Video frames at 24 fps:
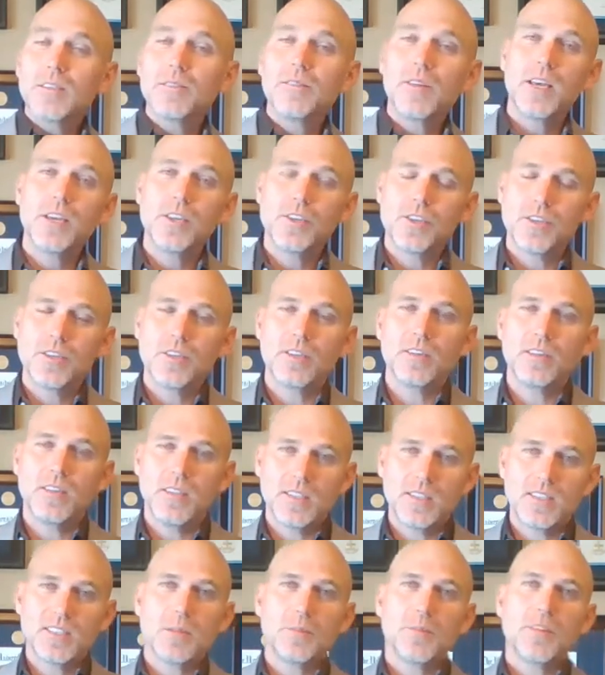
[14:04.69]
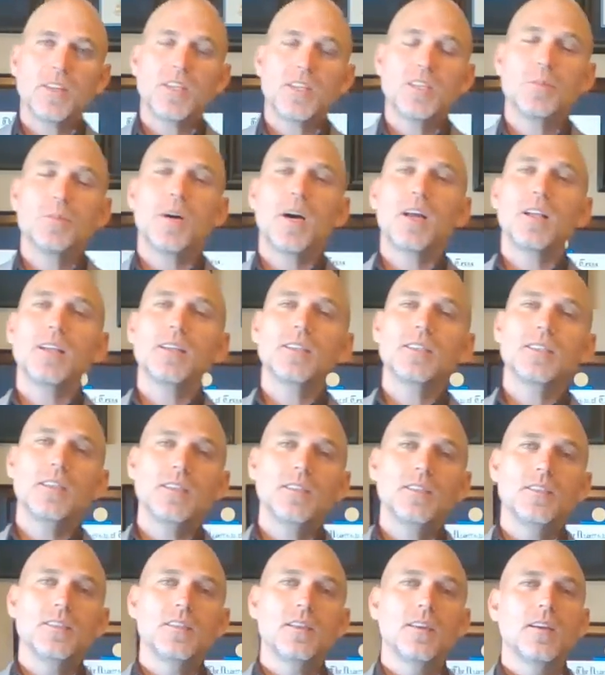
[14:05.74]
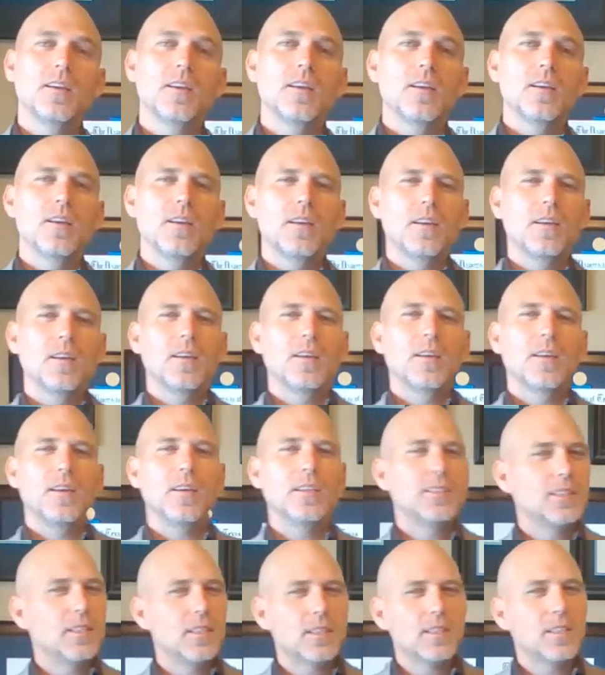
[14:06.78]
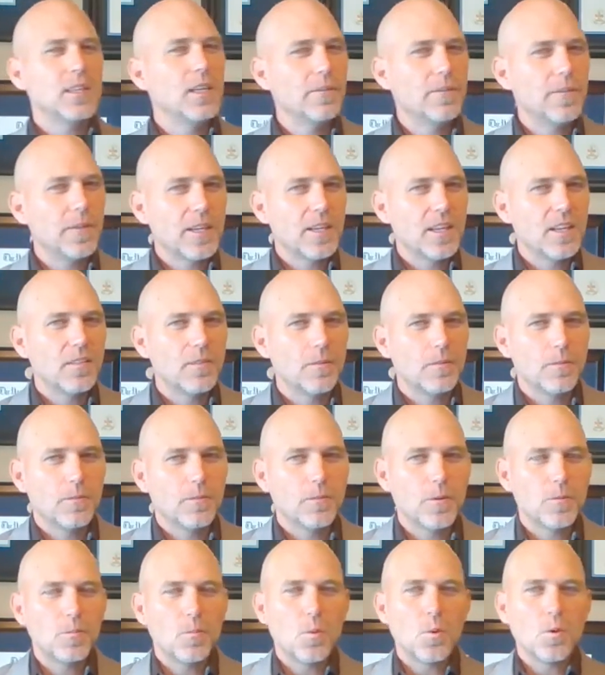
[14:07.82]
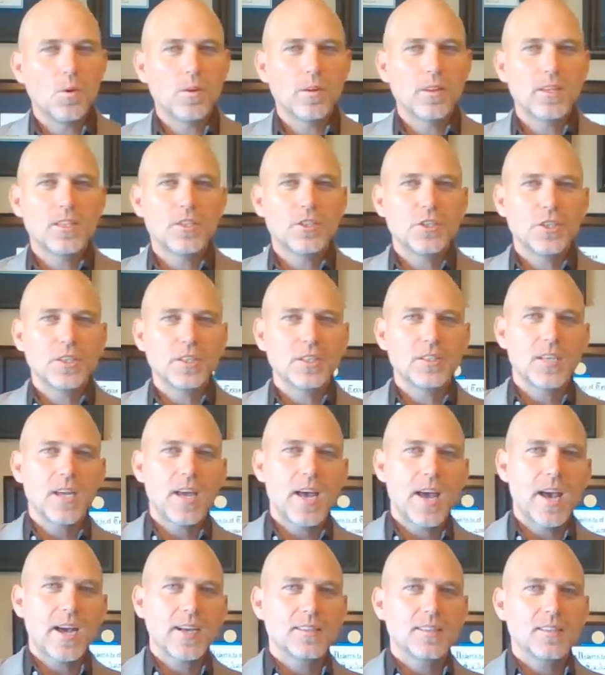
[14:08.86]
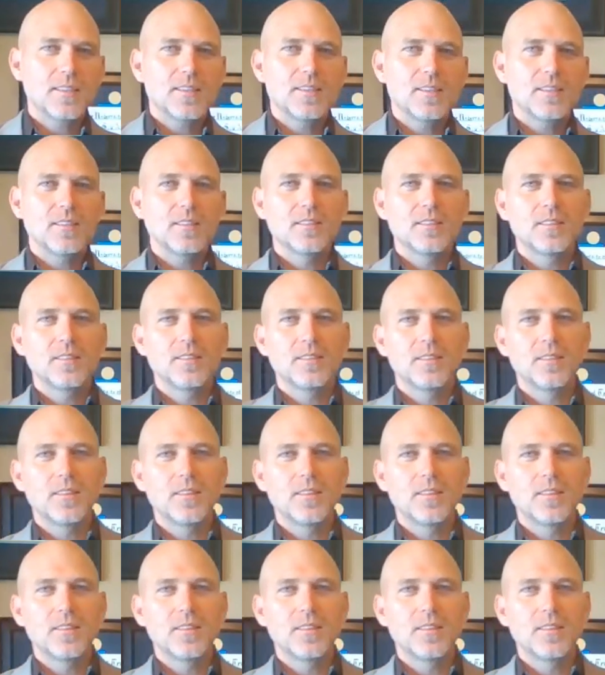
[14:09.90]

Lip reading: evasion in some of these policies is significant for more than just taxes.